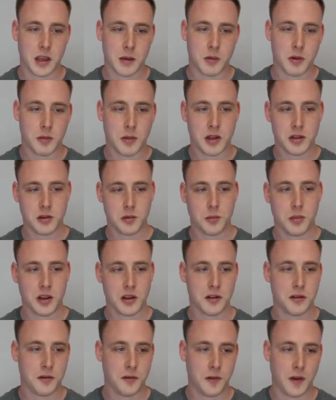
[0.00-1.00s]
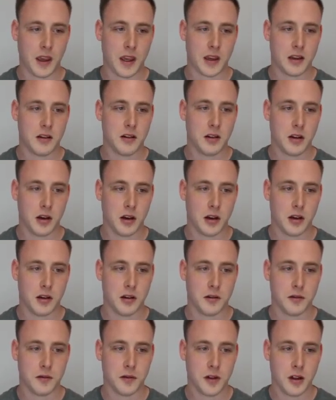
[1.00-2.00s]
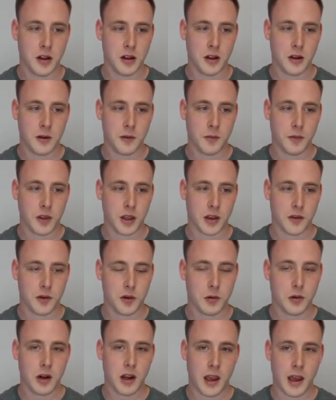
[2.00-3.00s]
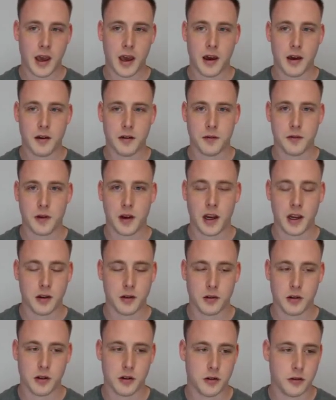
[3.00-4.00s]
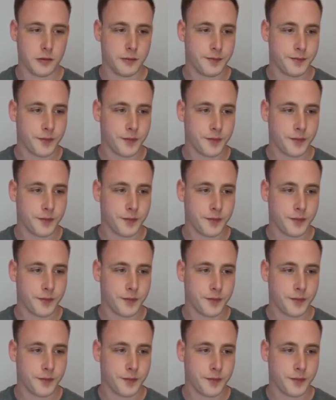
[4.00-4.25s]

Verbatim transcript: I'm a much bigger fan of, like, if you were to have, I don't know,